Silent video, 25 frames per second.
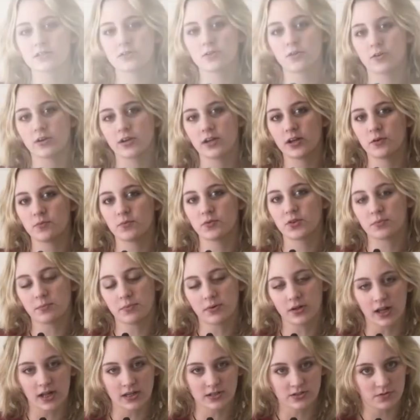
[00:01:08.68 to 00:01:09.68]
is Gloria with the
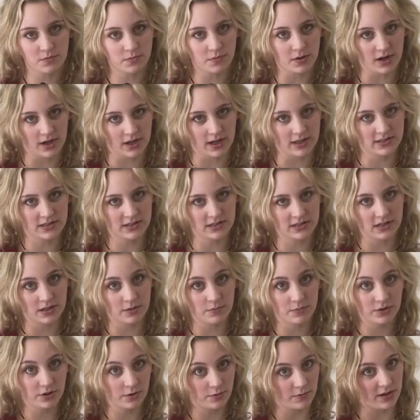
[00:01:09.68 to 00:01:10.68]
Pearl High School Broadcasting Team
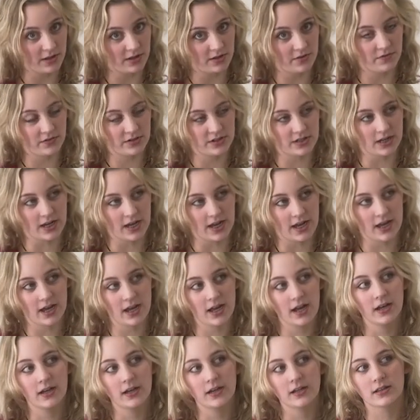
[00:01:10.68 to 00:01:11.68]
with the weather for today.
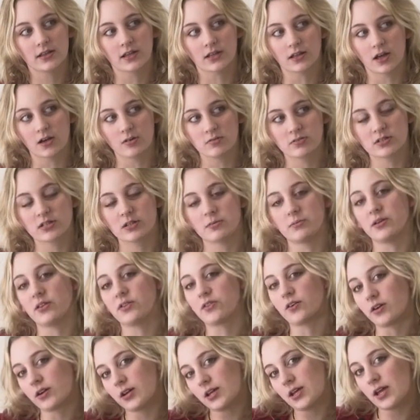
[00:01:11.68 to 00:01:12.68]
The low is going to be
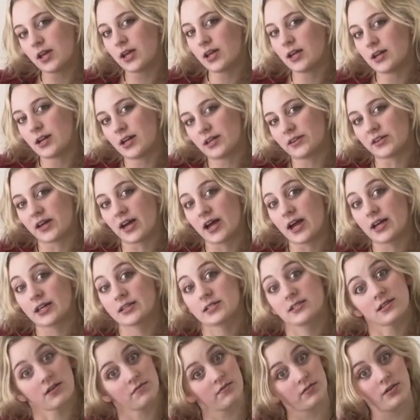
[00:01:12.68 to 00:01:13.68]
38, and the high
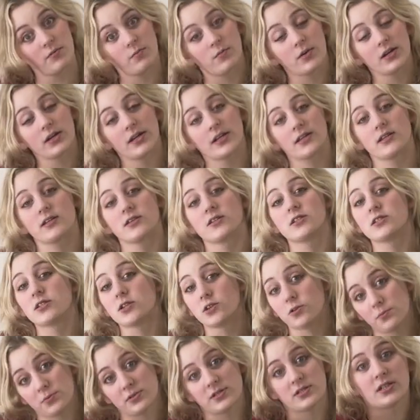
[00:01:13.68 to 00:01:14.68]
is 71, and there's
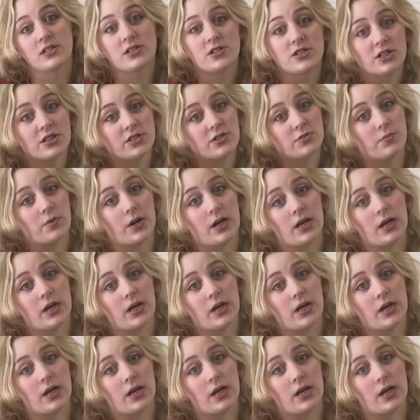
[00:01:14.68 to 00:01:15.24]
0% chance of